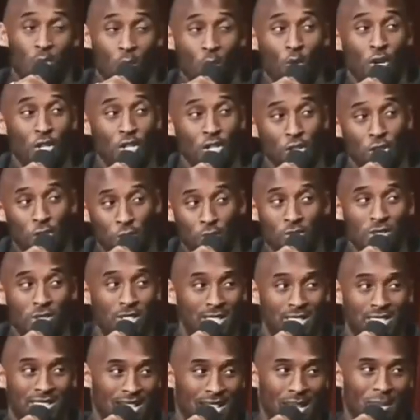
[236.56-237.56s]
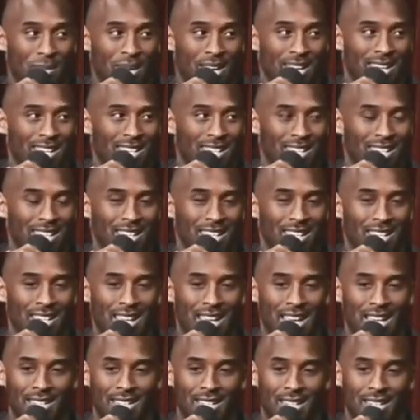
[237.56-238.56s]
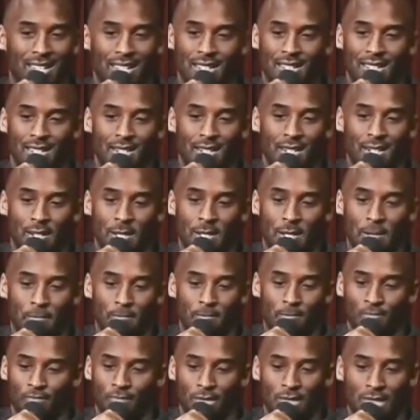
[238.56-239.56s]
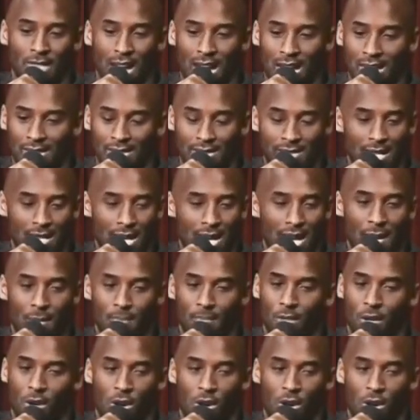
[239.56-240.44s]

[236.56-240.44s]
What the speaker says: born to do this thing, man, and I did it nonstop